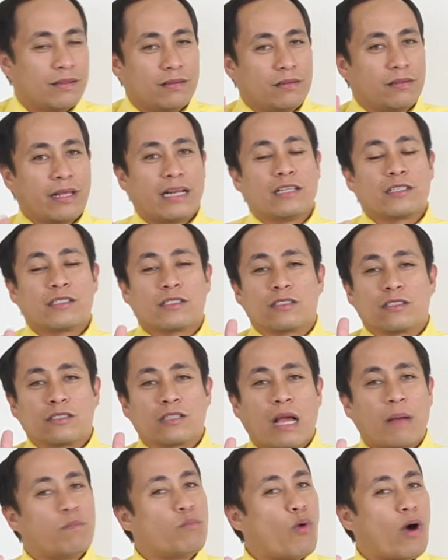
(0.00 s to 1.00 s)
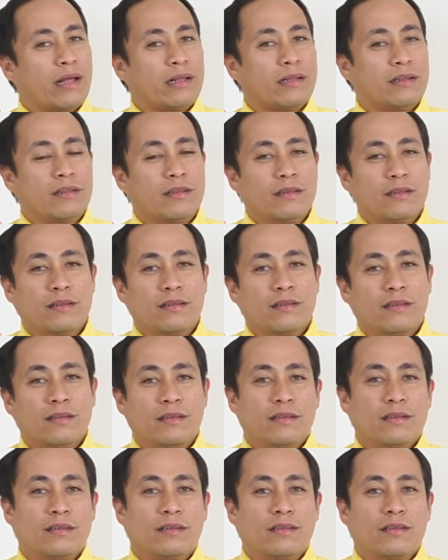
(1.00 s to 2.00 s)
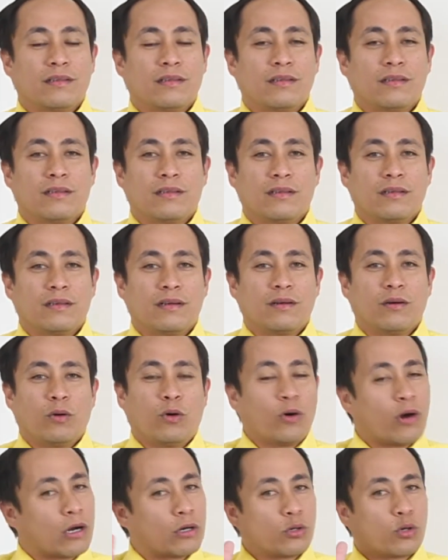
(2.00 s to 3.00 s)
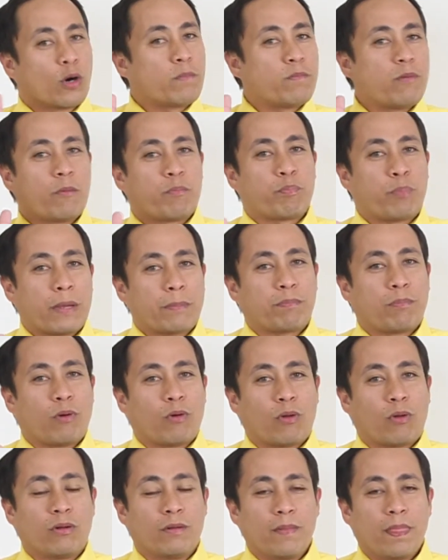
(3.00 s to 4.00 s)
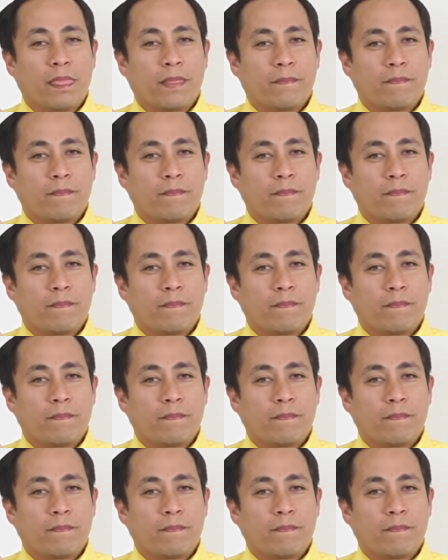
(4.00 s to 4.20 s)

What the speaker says: there is someone or a group of people